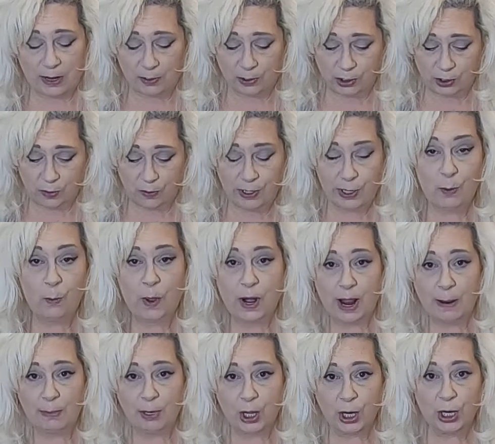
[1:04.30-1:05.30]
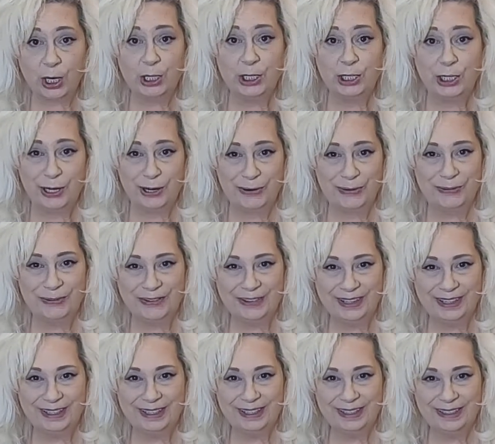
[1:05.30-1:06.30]
I'll show you what I'm gonna do.
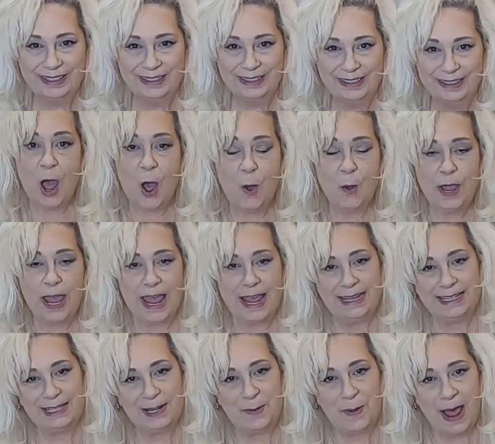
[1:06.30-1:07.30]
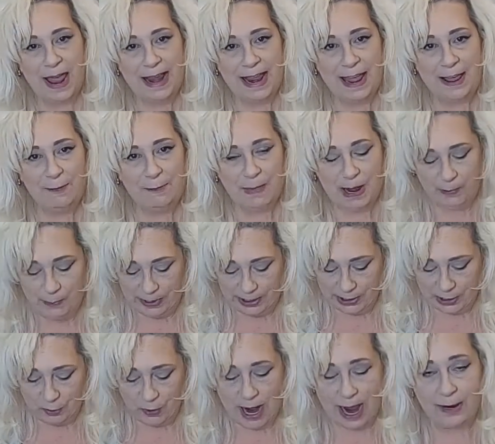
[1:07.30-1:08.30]
Okay, so I have my
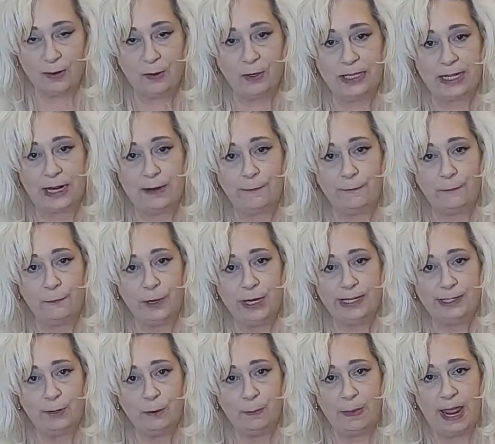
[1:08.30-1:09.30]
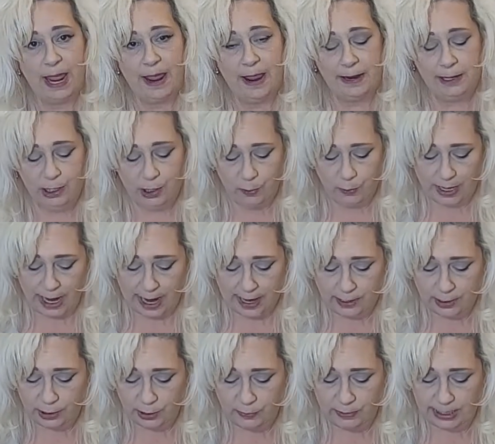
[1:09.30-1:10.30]
Ritz crackers in a freezer bag. You
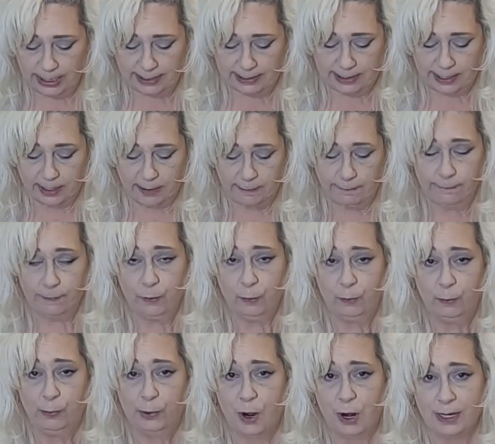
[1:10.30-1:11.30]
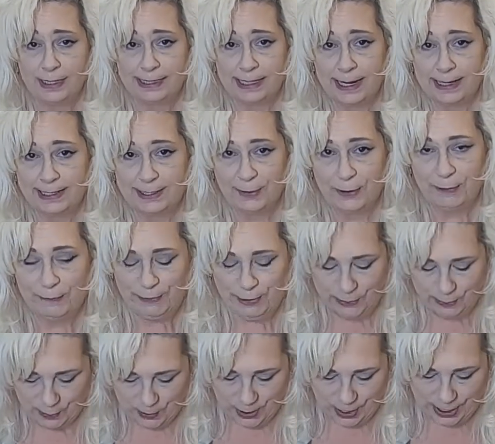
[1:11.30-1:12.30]
can do this in a food processor if
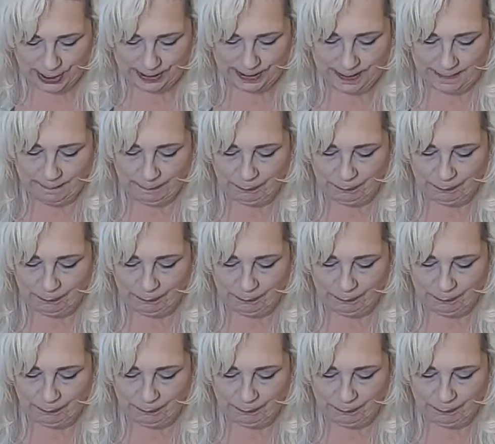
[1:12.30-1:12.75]
you want,